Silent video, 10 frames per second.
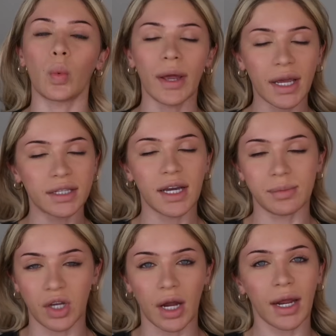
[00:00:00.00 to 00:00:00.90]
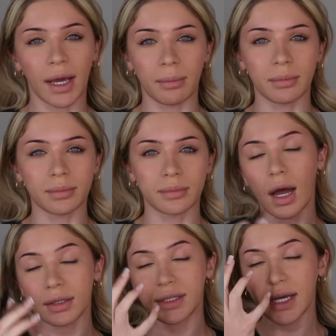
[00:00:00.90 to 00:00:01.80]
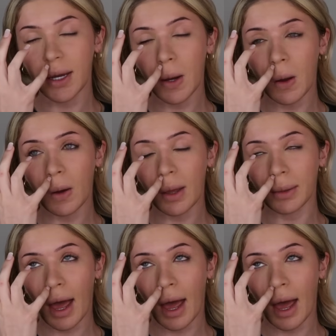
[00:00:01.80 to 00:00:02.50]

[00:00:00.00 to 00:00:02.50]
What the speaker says: we get dibs on him until